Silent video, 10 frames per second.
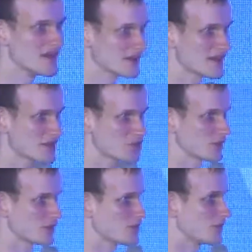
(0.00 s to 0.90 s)
can actually
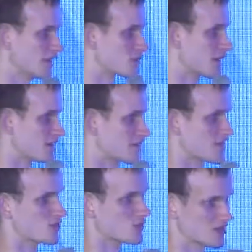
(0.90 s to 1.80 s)
like read and write to
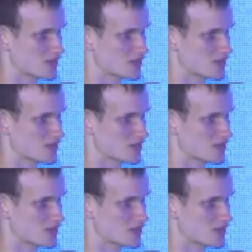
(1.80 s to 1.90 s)
storage